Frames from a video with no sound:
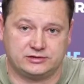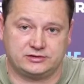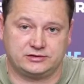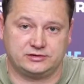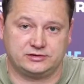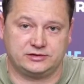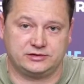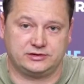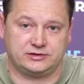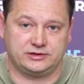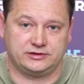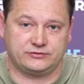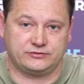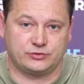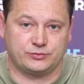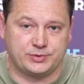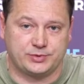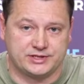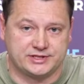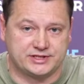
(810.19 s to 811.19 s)
roads
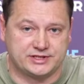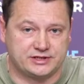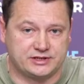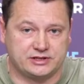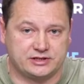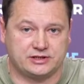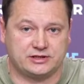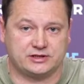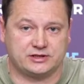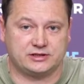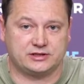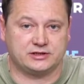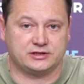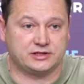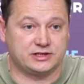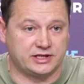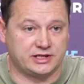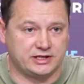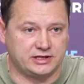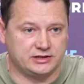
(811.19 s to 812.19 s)

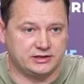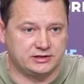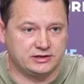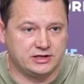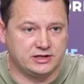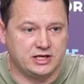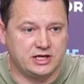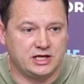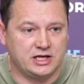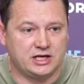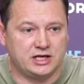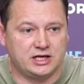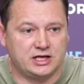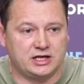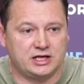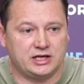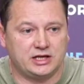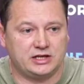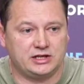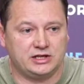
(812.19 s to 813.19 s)
of the European
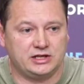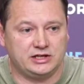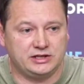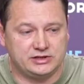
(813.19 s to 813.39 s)
countries,